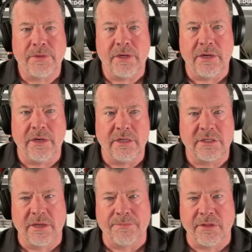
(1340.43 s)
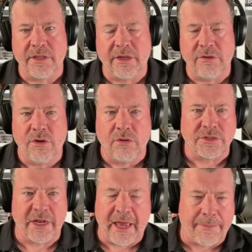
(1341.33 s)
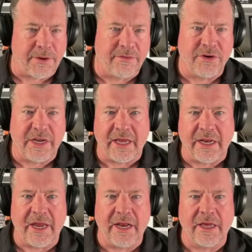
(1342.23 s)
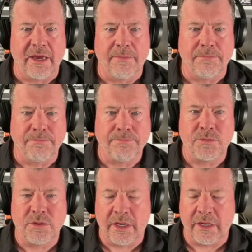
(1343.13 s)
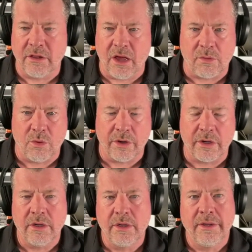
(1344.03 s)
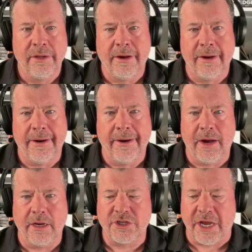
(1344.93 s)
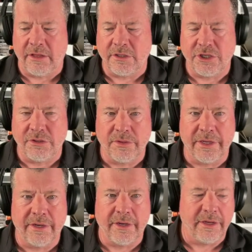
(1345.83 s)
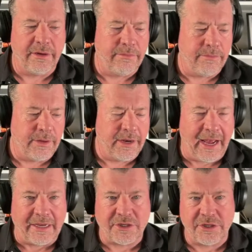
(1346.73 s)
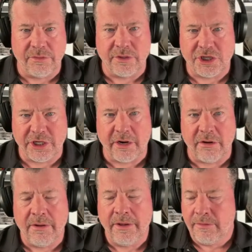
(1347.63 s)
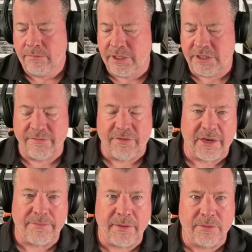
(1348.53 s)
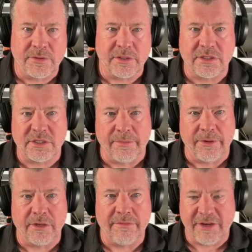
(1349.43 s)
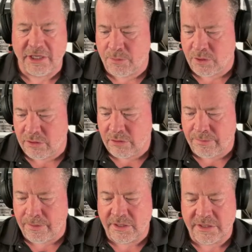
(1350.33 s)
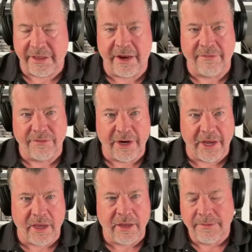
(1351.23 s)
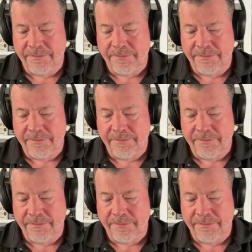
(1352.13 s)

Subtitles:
It's something that you know is going to happen every day at 8 a.m. like clockwork. I challenge you and ask you to share. Please invite people to the Summit Facebook group. I say that every day.